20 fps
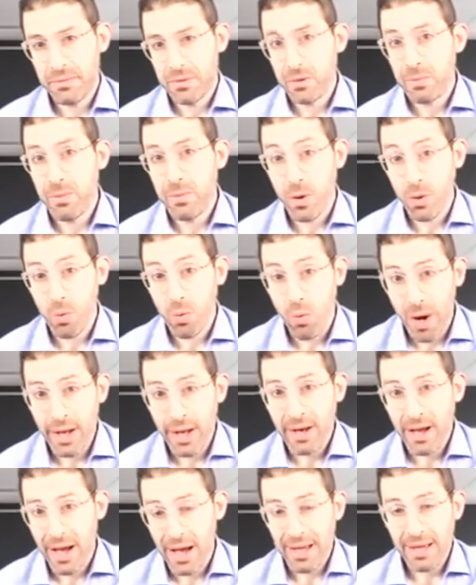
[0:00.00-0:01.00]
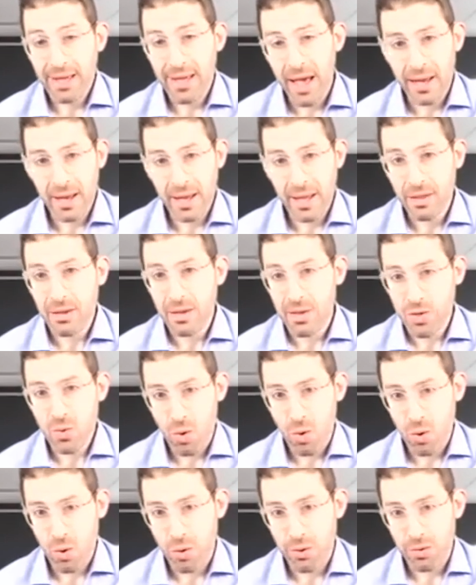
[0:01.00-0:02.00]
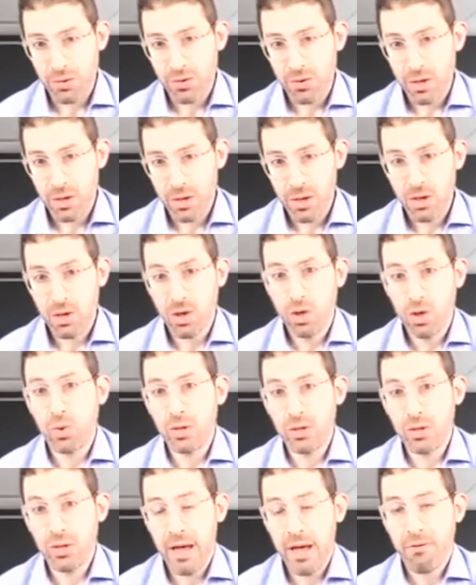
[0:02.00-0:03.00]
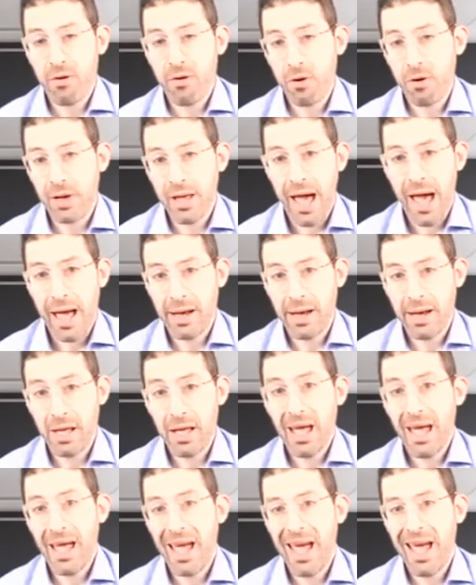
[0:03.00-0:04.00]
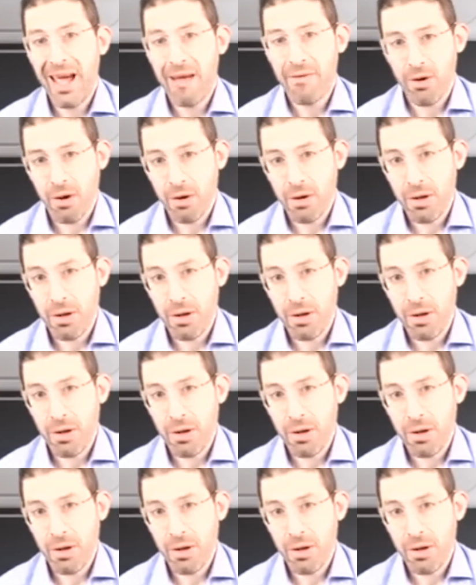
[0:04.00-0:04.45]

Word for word: no matter what I get in this world, you will never get, ever,